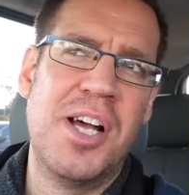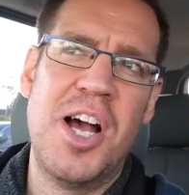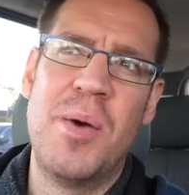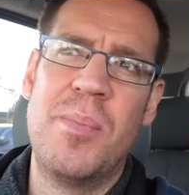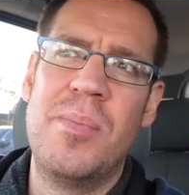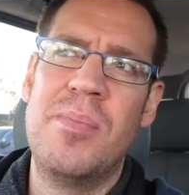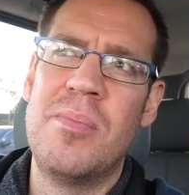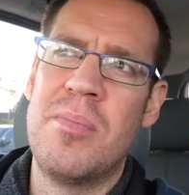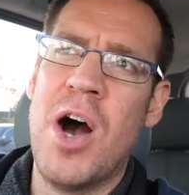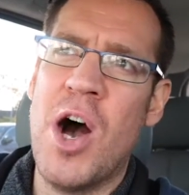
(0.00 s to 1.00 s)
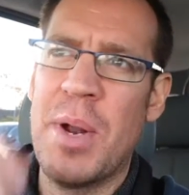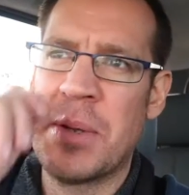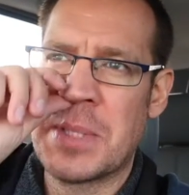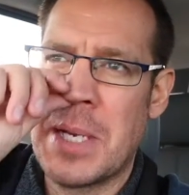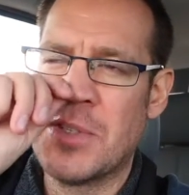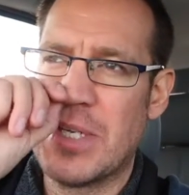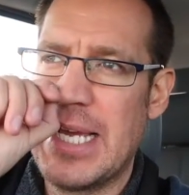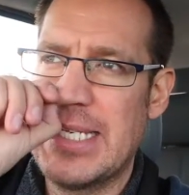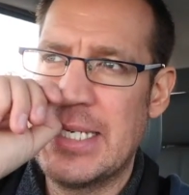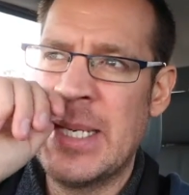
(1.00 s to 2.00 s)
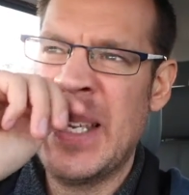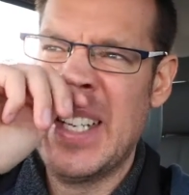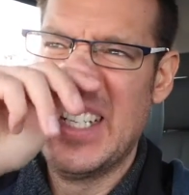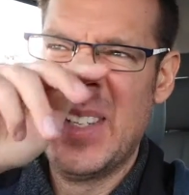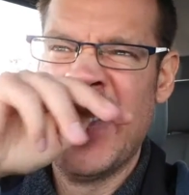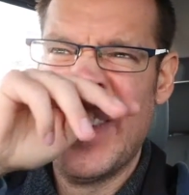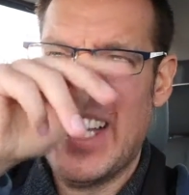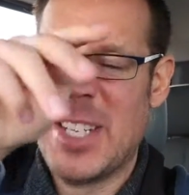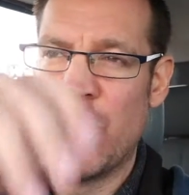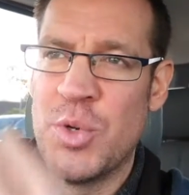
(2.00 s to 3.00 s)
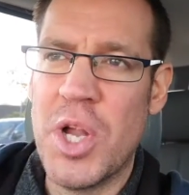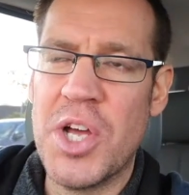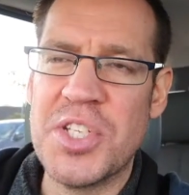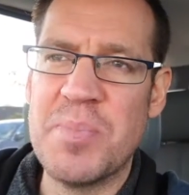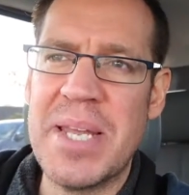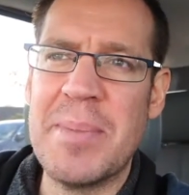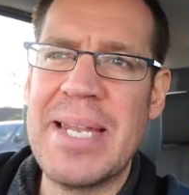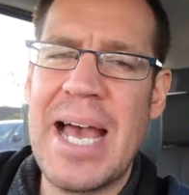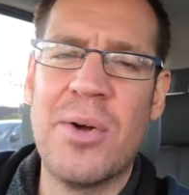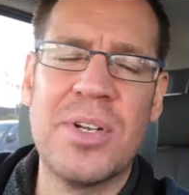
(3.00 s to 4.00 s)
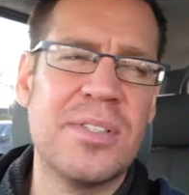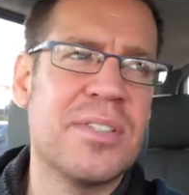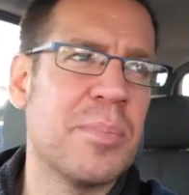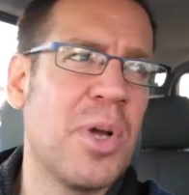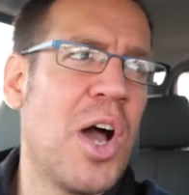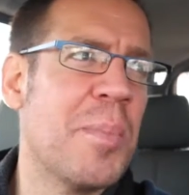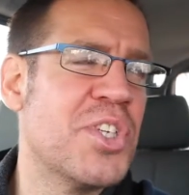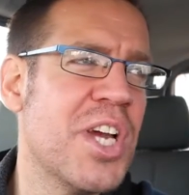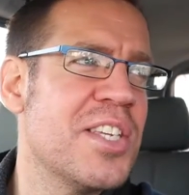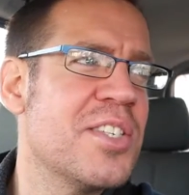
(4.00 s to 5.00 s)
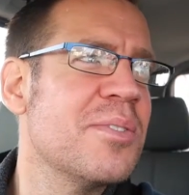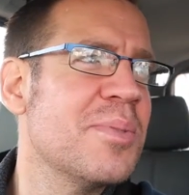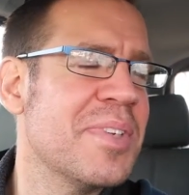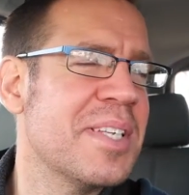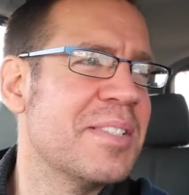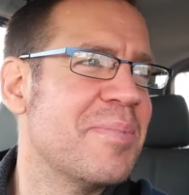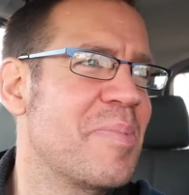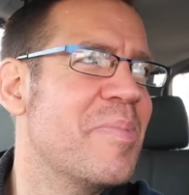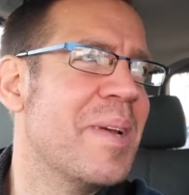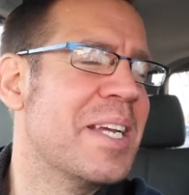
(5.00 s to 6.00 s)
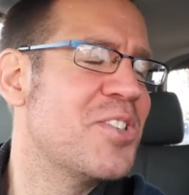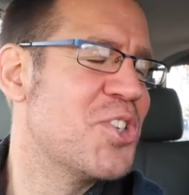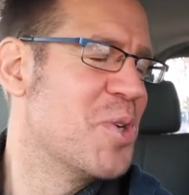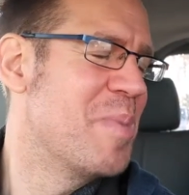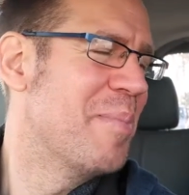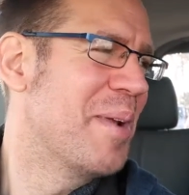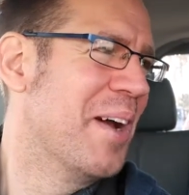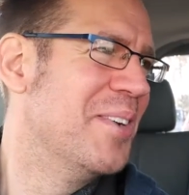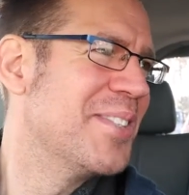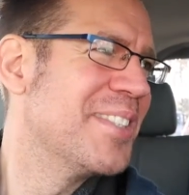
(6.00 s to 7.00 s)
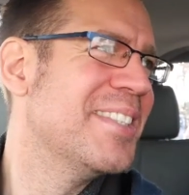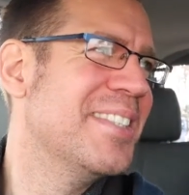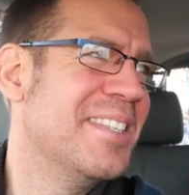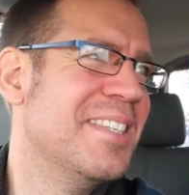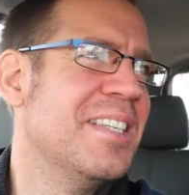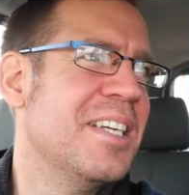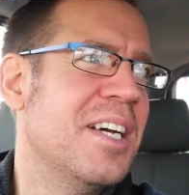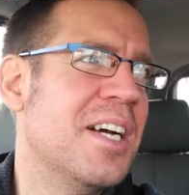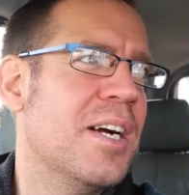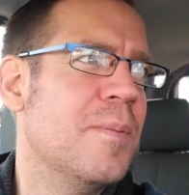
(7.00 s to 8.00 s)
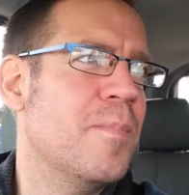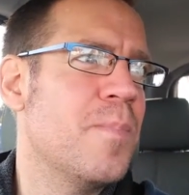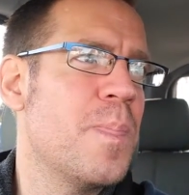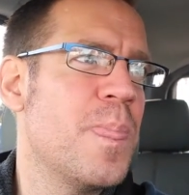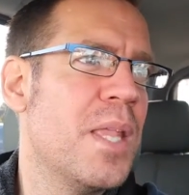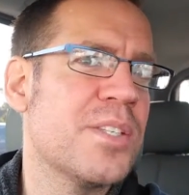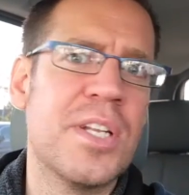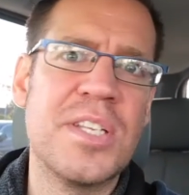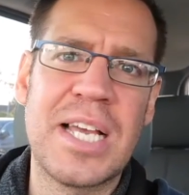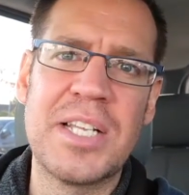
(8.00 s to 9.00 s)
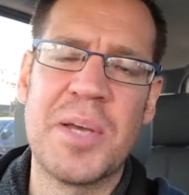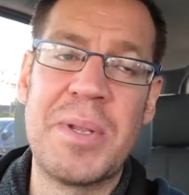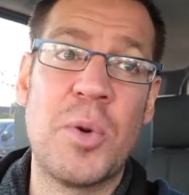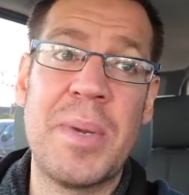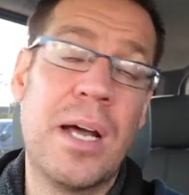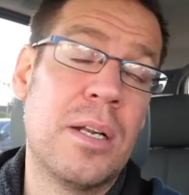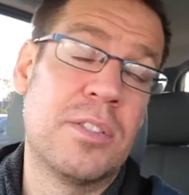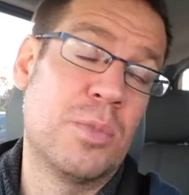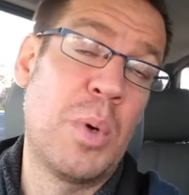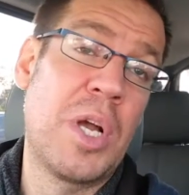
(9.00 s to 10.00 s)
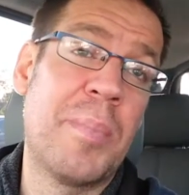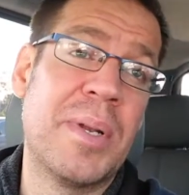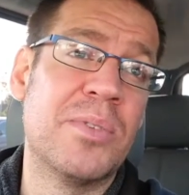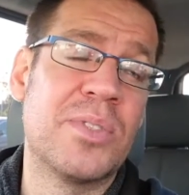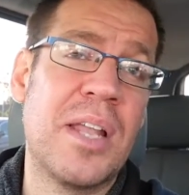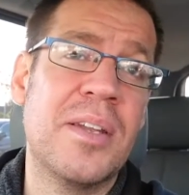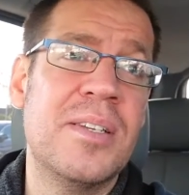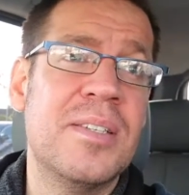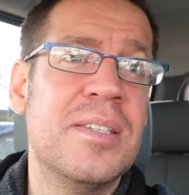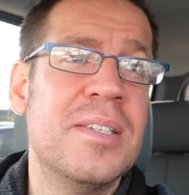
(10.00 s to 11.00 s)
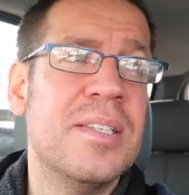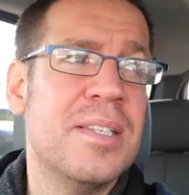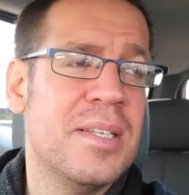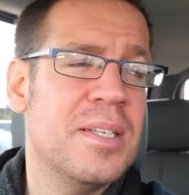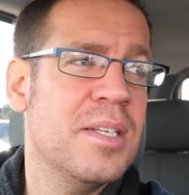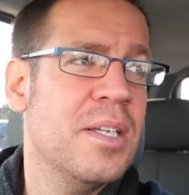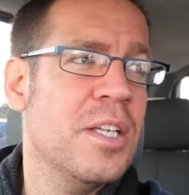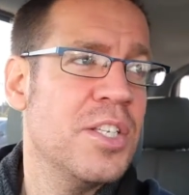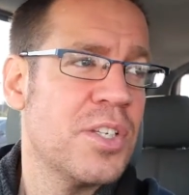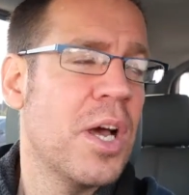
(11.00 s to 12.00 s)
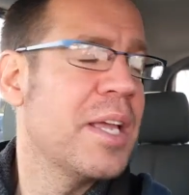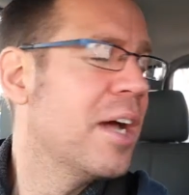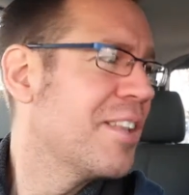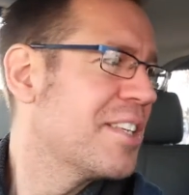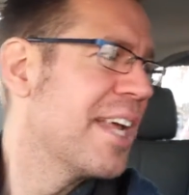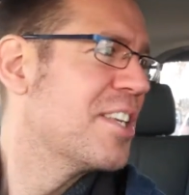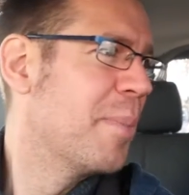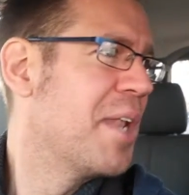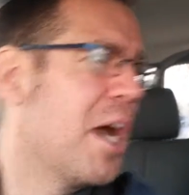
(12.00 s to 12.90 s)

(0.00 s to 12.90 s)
My heart went up to like 180. I had 2 nurses pinning me down and some guy on my chest with this big tube up my nose. So in the second time they knocked me out, I just woke up and it was done. So yeah, I did say it's on